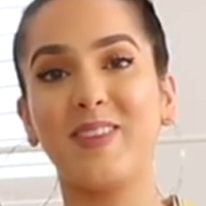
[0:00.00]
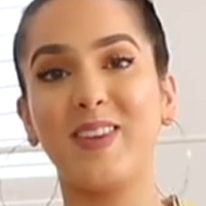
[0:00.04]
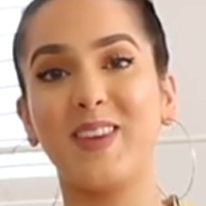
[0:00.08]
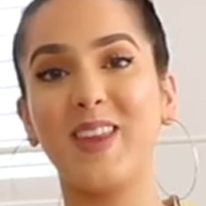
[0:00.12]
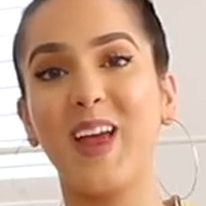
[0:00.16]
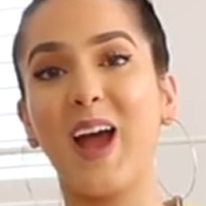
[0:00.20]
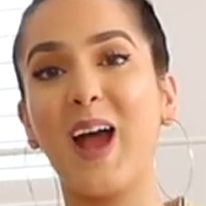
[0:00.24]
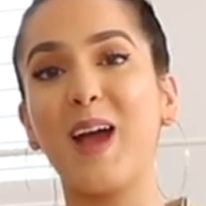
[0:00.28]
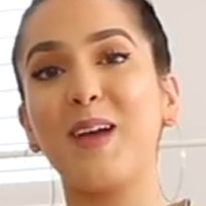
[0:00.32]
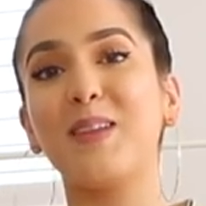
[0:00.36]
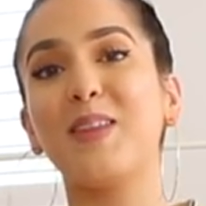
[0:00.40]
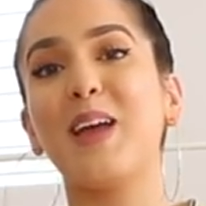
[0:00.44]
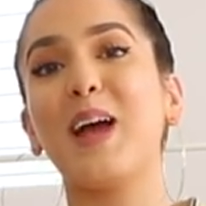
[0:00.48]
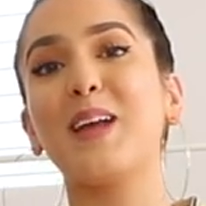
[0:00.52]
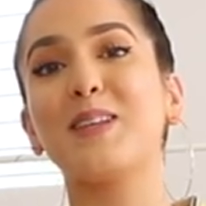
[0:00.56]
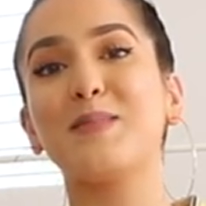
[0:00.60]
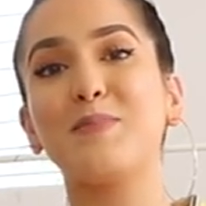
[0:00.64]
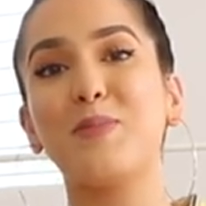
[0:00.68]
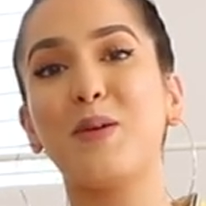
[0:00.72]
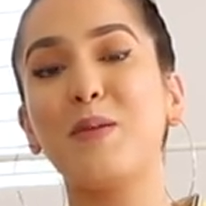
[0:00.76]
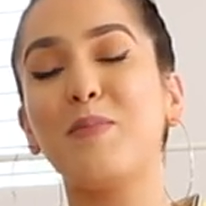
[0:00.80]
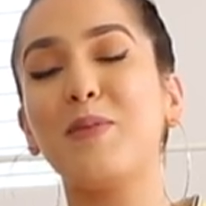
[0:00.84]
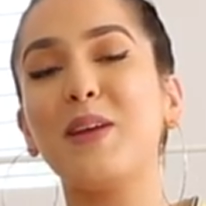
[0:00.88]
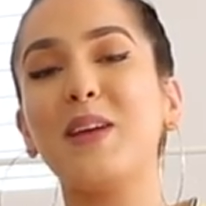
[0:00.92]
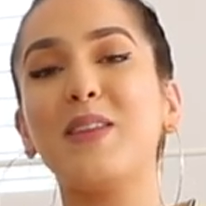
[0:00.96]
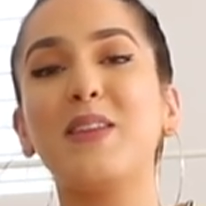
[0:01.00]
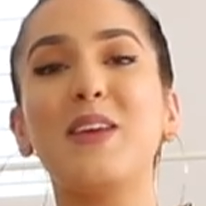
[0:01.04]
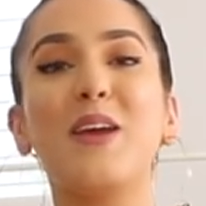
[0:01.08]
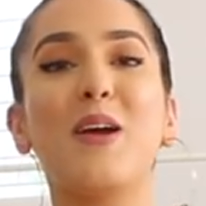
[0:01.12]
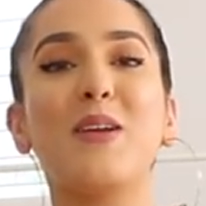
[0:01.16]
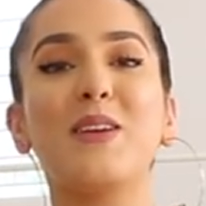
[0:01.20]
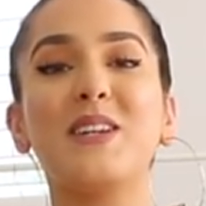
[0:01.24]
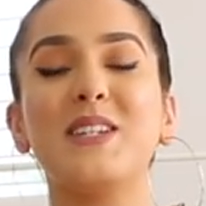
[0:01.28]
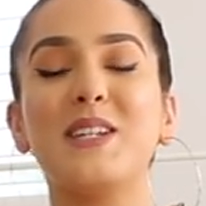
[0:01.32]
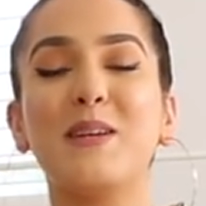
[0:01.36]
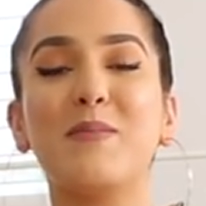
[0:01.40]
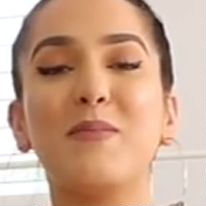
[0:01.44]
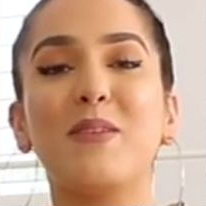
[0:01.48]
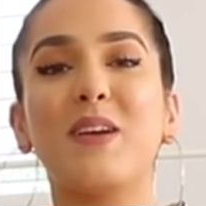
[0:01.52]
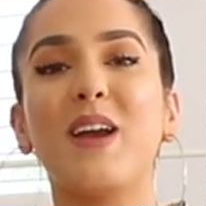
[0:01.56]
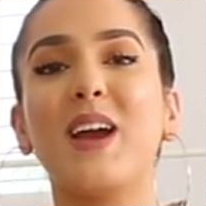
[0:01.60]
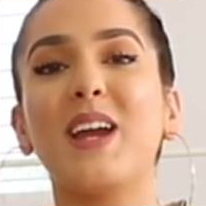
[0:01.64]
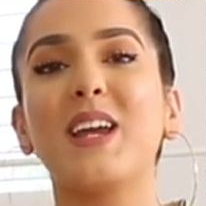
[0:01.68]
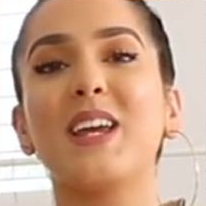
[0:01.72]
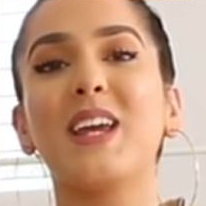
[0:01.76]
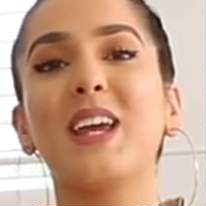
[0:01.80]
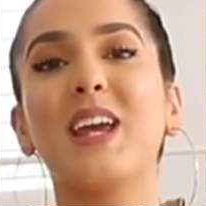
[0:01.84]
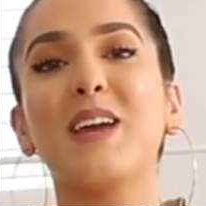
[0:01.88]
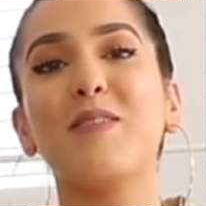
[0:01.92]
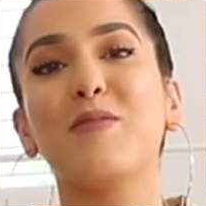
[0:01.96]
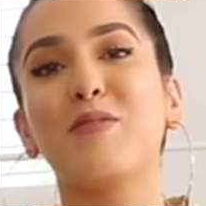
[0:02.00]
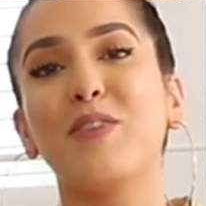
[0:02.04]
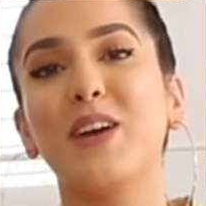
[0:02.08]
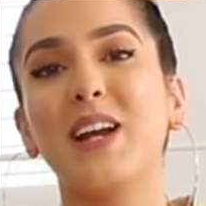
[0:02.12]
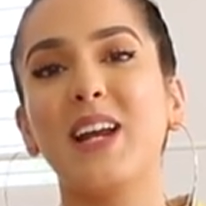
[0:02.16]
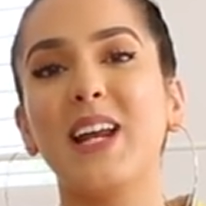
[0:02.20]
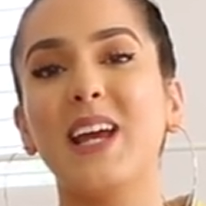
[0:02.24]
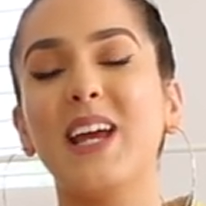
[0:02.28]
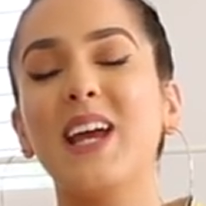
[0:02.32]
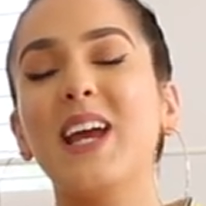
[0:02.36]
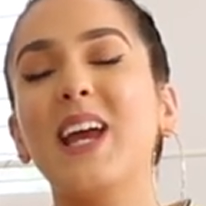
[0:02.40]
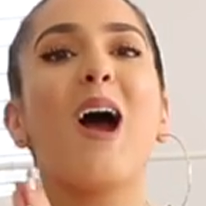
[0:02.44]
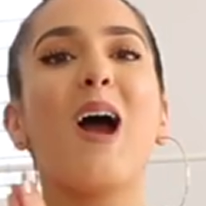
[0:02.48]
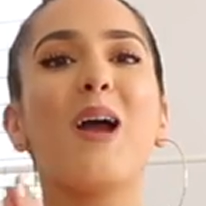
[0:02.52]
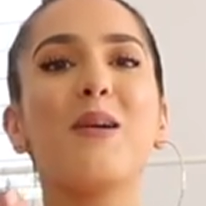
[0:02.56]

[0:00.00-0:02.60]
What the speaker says: that's probably the only tip that I can give, really.